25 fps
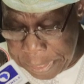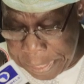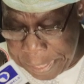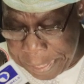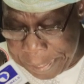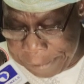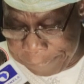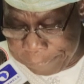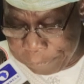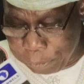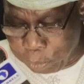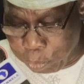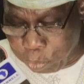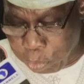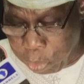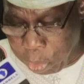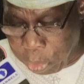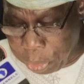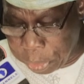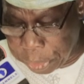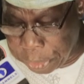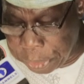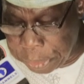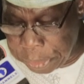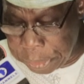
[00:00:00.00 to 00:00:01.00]
having
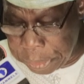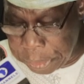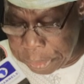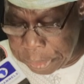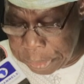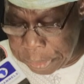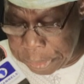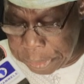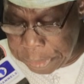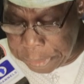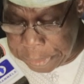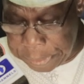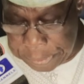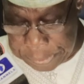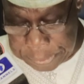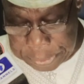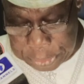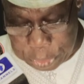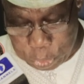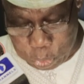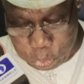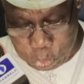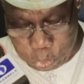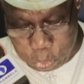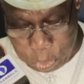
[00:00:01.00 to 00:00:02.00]
worked in
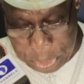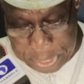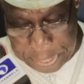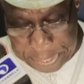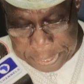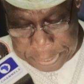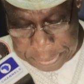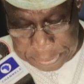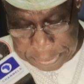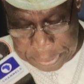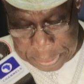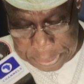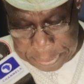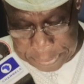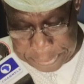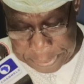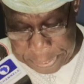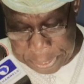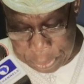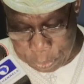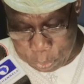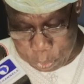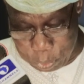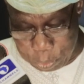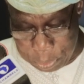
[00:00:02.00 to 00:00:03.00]
the UN and
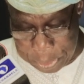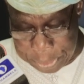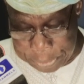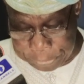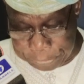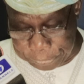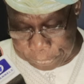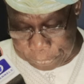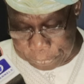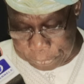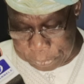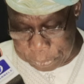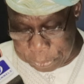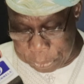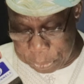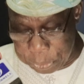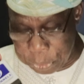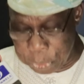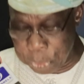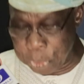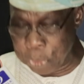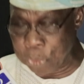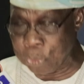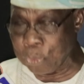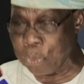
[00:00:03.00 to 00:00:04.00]
ECOWAS
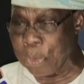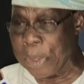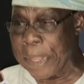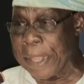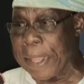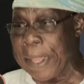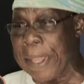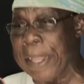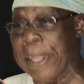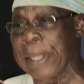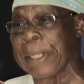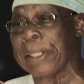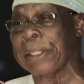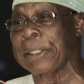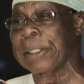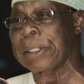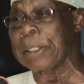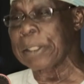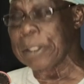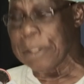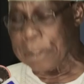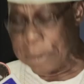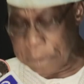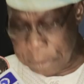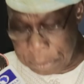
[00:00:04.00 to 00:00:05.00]
to head
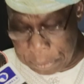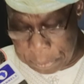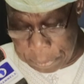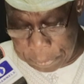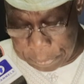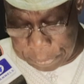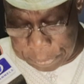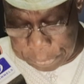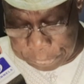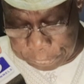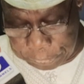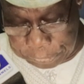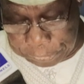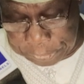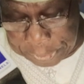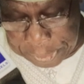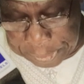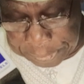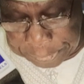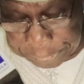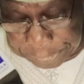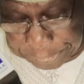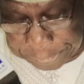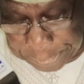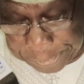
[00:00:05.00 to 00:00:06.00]
the
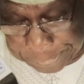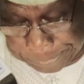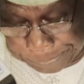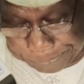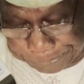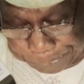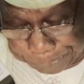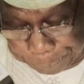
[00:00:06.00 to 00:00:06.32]
center.